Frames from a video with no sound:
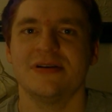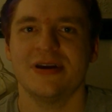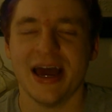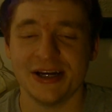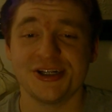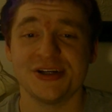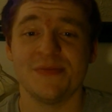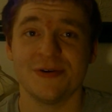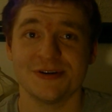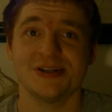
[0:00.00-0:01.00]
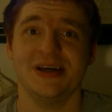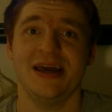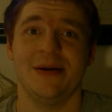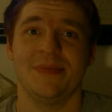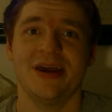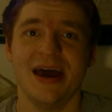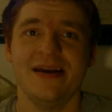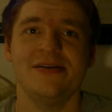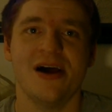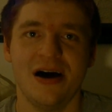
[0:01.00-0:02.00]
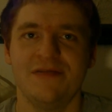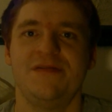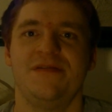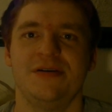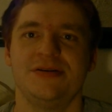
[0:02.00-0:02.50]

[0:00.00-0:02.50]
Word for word: catch some more sleep, get enough.